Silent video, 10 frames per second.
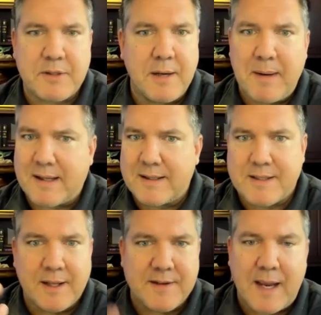I was going to make
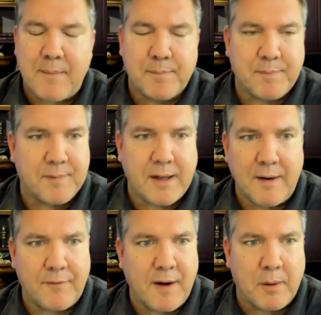this the same
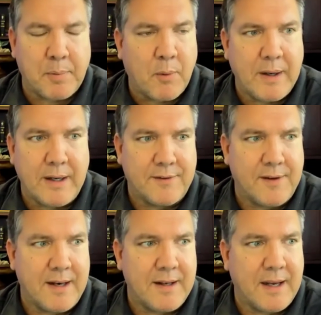kind of final point,
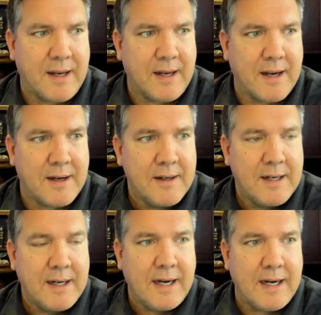is that the
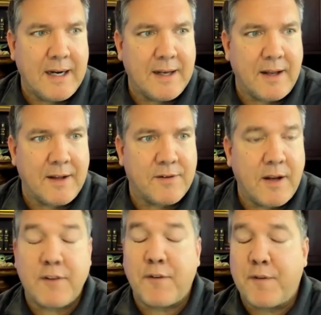
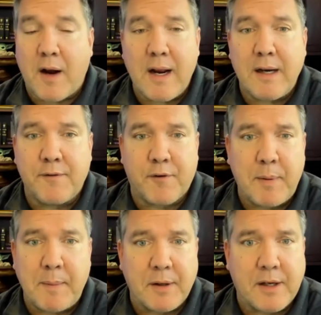it's fine
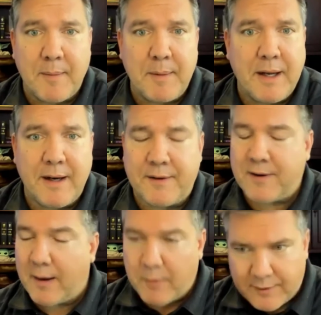for people to come in
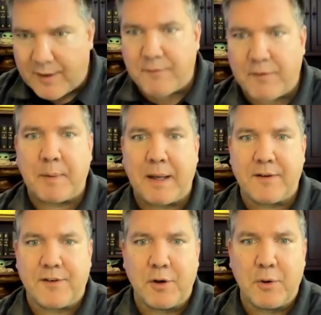as
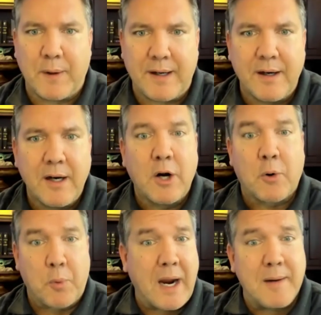MVPs do and
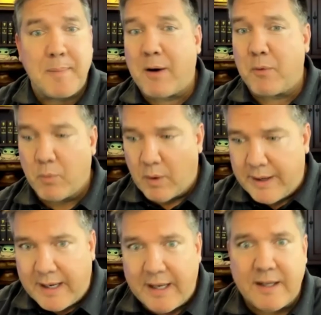write about
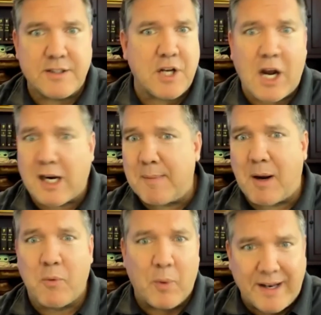what is, talk
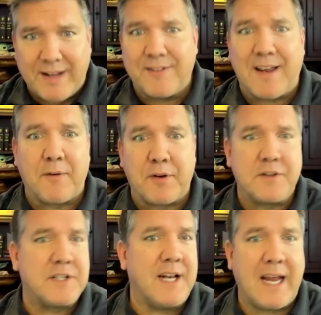about what is out
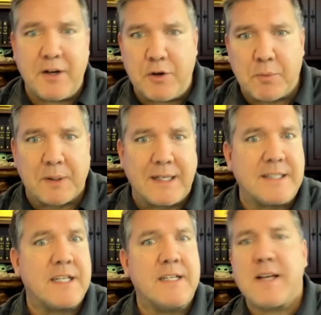there today, new
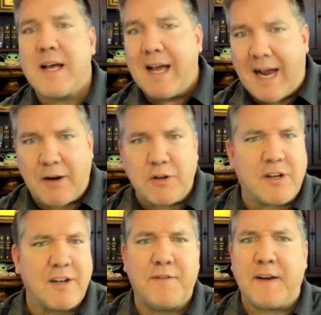releases, how
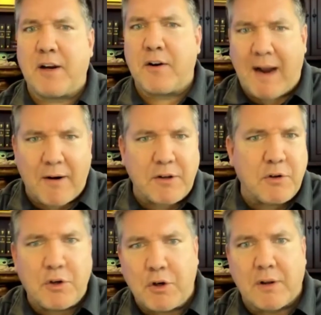you configure, how do
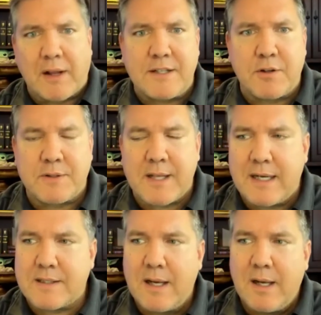you utilize those
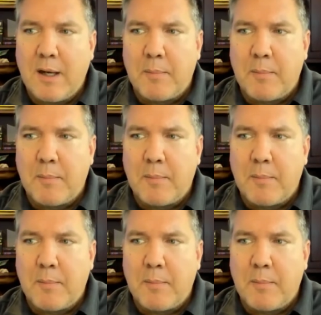things.